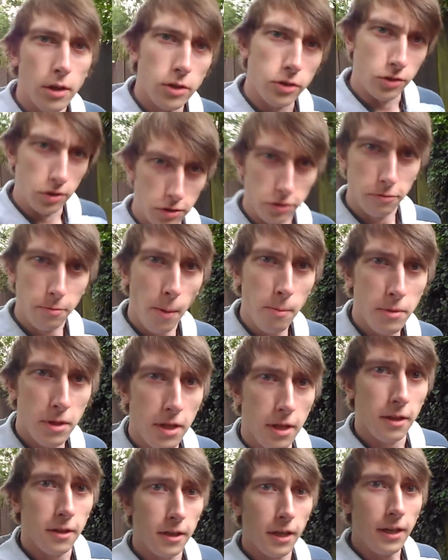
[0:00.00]
so you remember
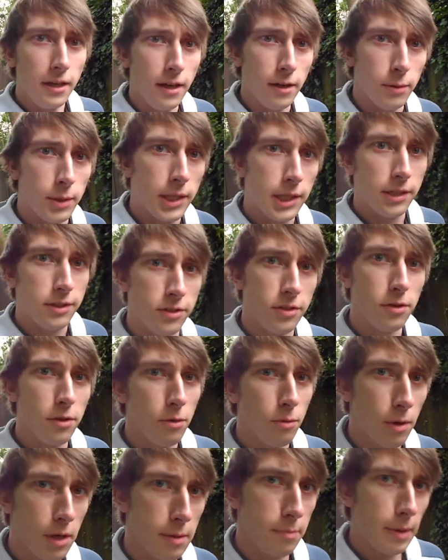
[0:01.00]
the other day how I had to do
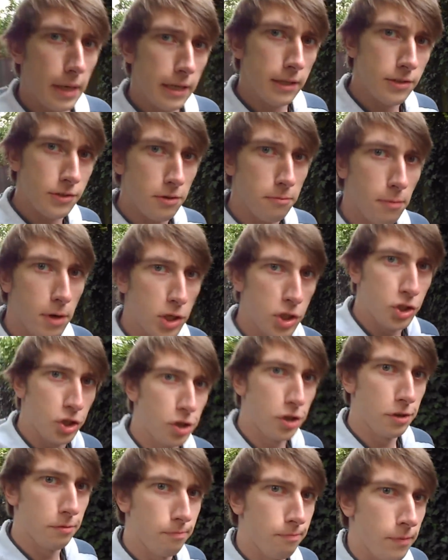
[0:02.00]
a white balance on my
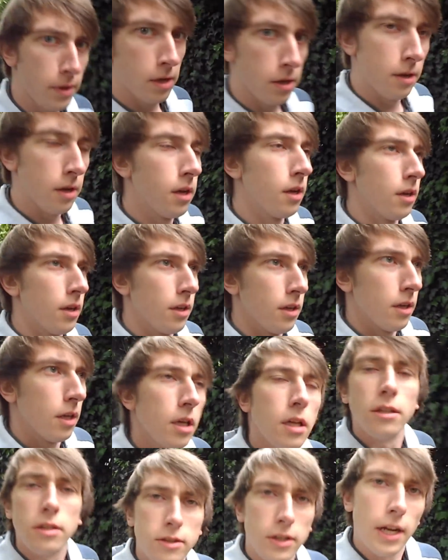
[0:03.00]
shirt?
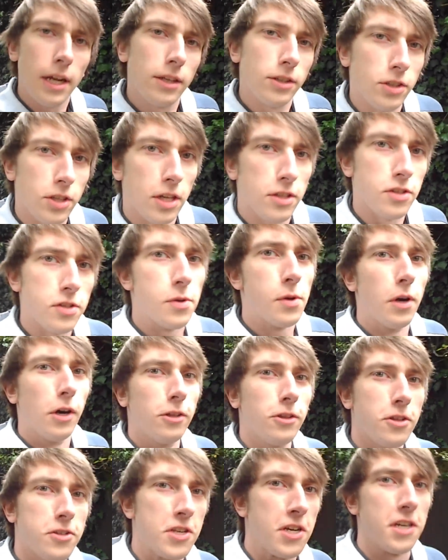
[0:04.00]
Today I just had to do it
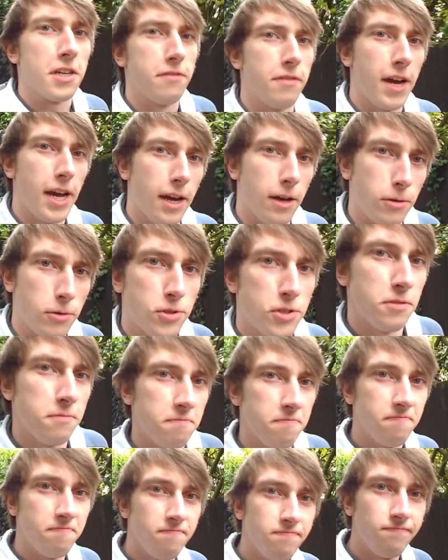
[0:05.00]
on the side of a house.
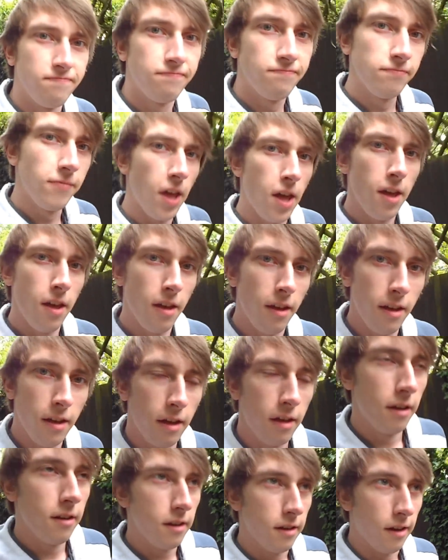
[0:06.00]

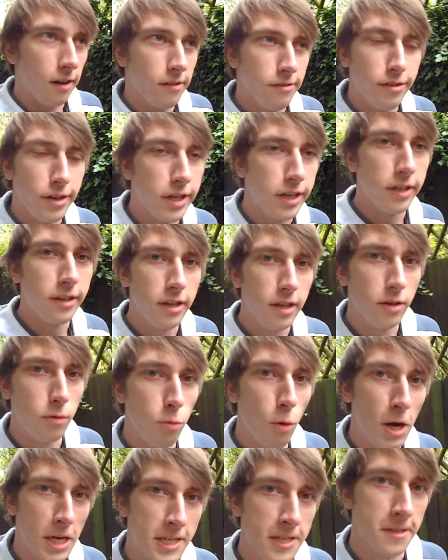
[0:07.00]
I really need
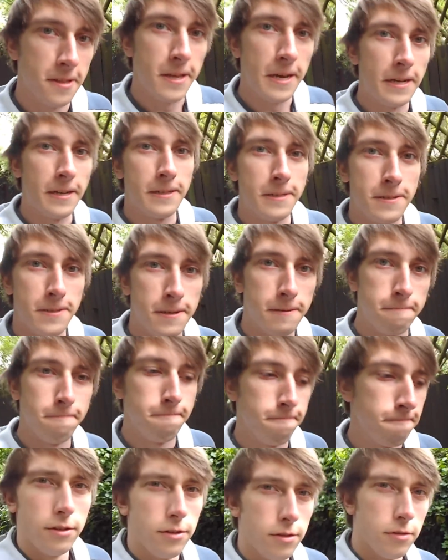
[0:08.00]
whiter things.
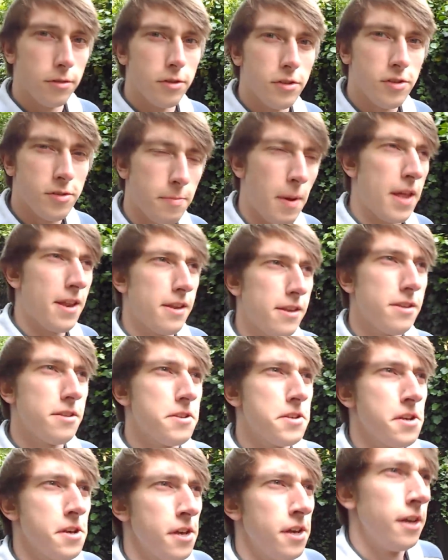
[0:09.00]
You can
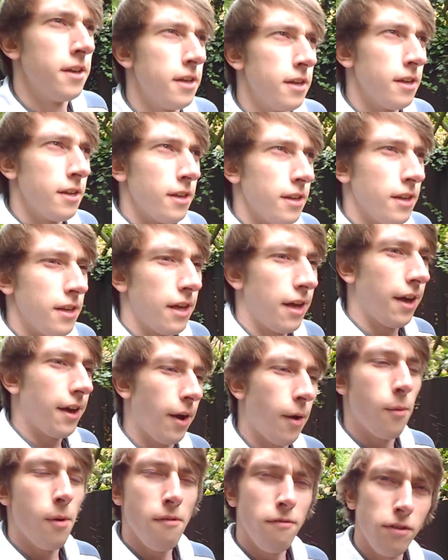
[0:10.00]
spend
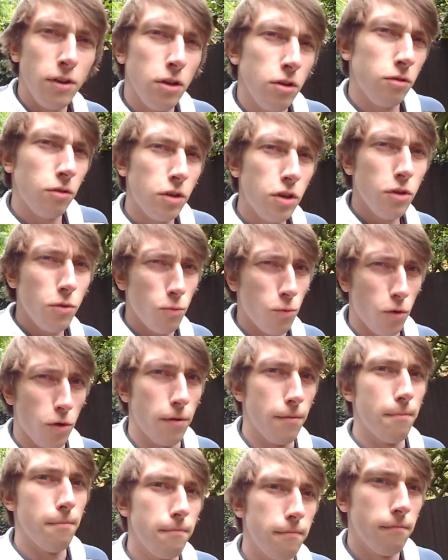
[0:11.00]
however long you
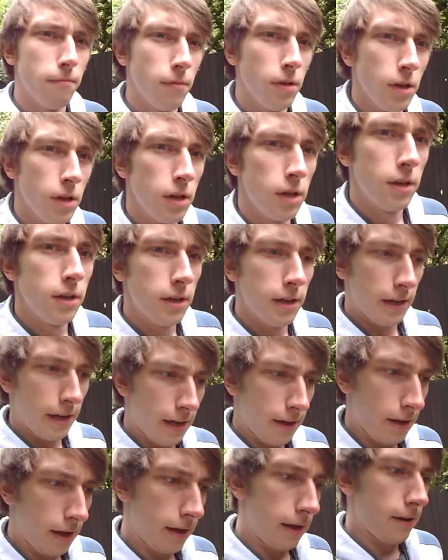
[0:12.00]
want
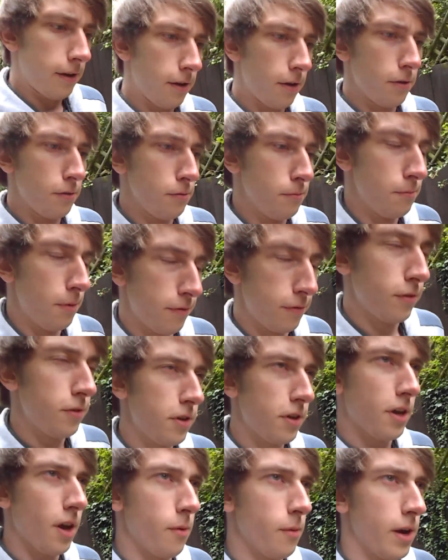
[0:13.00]
at home before
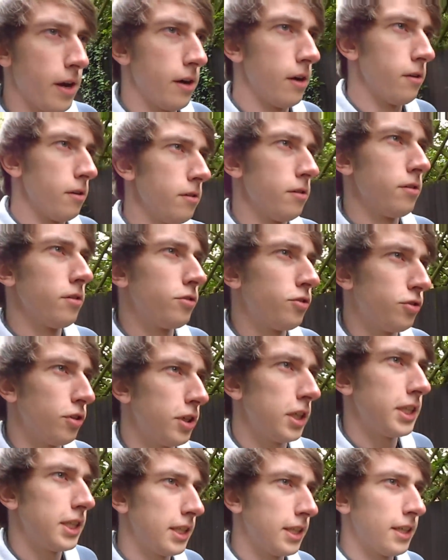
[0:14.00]
you go out
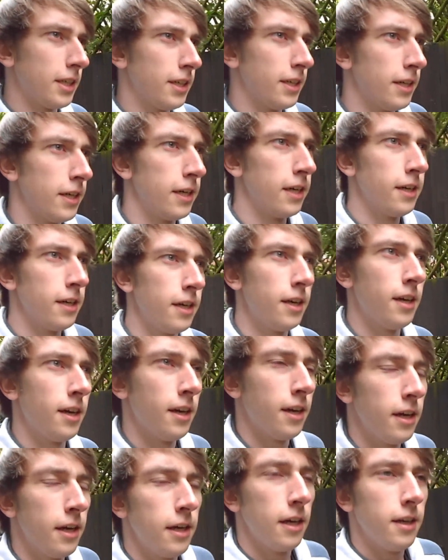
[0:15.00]
trying
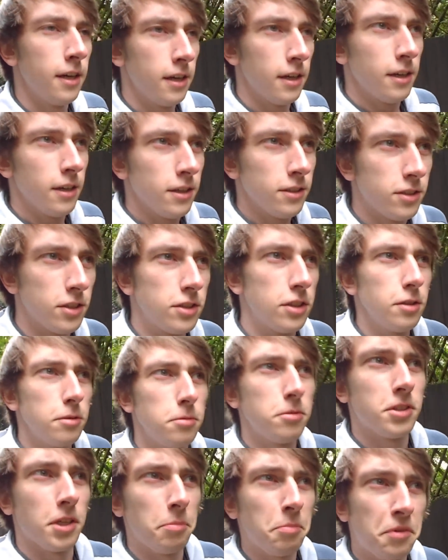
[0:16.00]
to
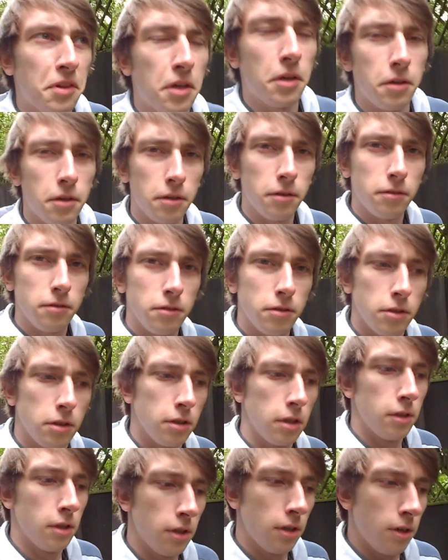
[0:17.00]
do something
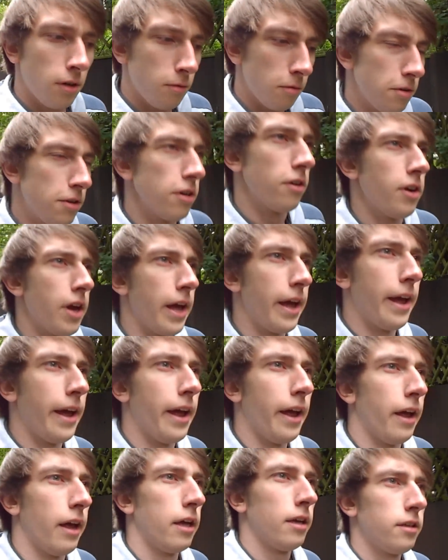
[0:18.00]
with your
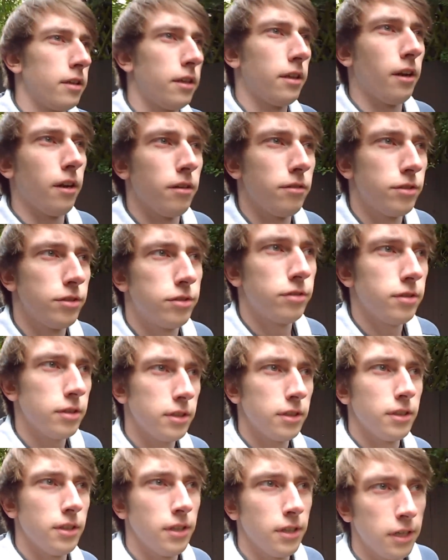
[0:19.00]
hair, you know, just
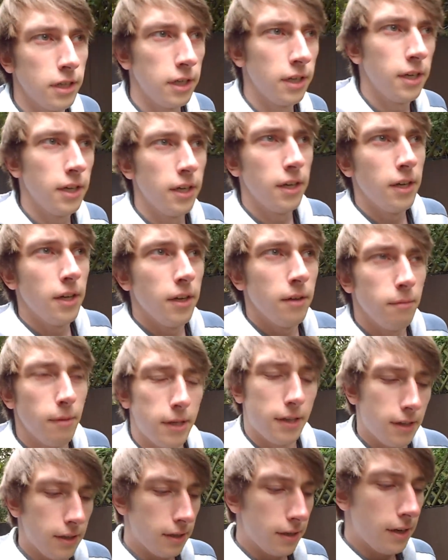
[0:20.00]
trying to
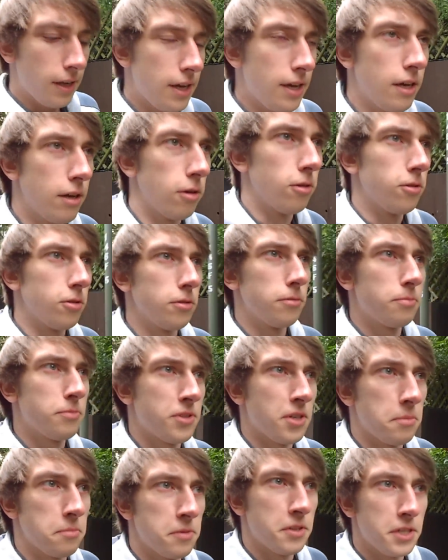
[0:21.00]
make it neat or
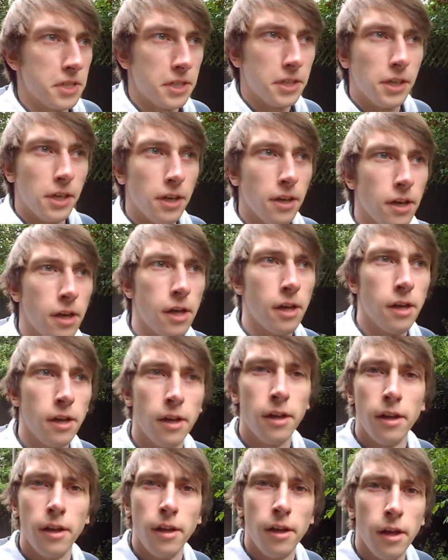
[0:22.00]
something,
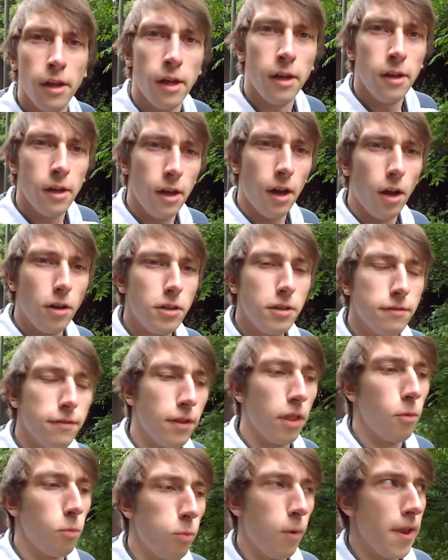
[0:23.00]
only
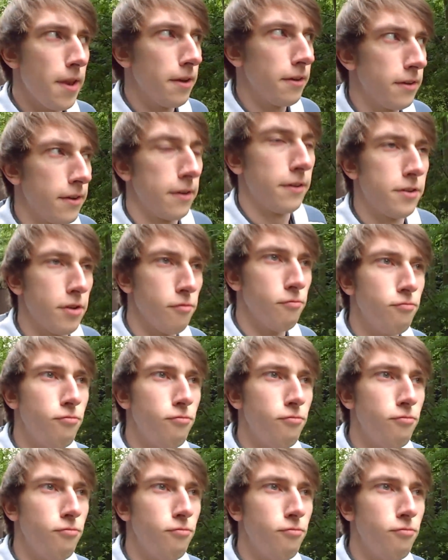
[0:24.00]
for the wind to